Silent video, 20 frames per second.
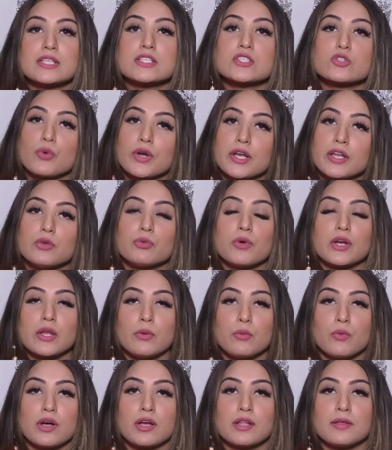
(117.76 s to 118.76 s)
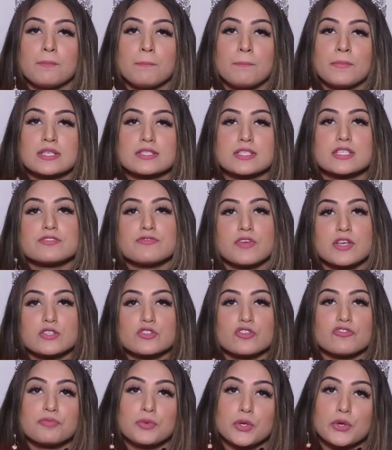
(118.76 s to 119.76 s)
it's twenty twenty-one Missus
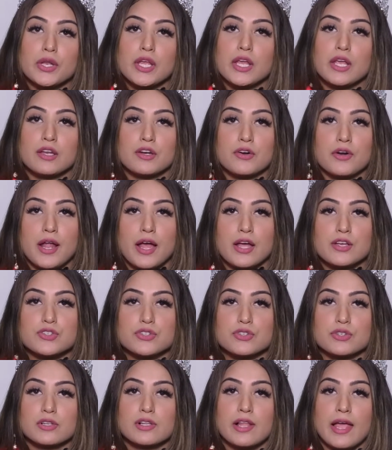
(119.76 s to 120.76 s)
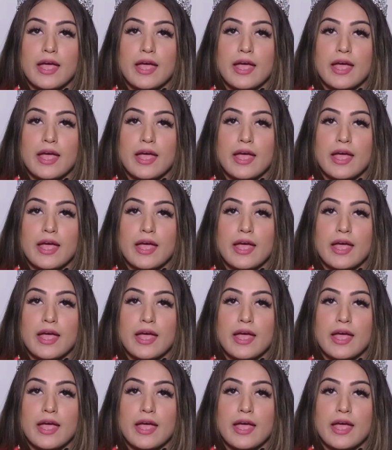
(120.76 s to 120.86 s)
Face of Beauty International